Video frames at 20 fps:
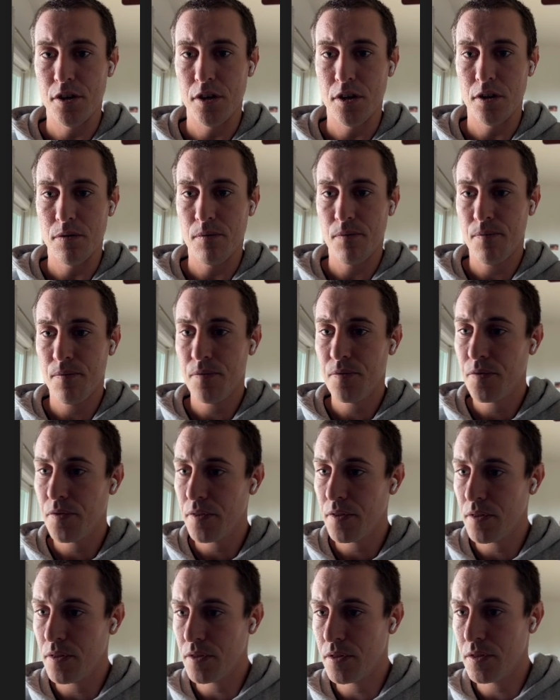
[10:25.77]

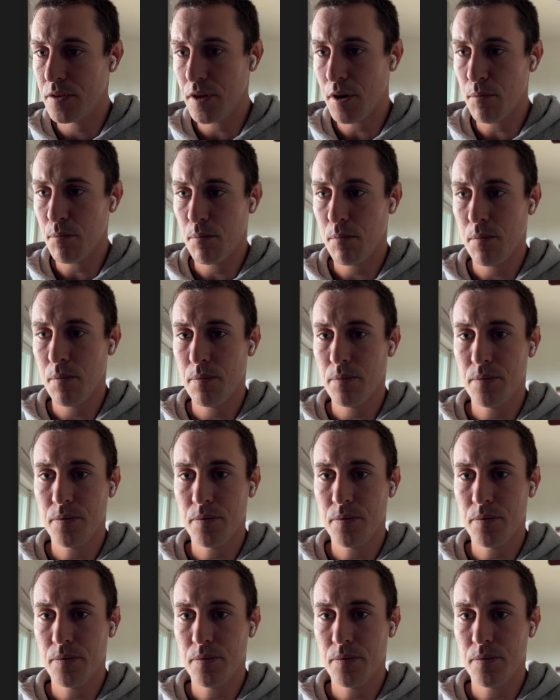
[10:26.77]
yep,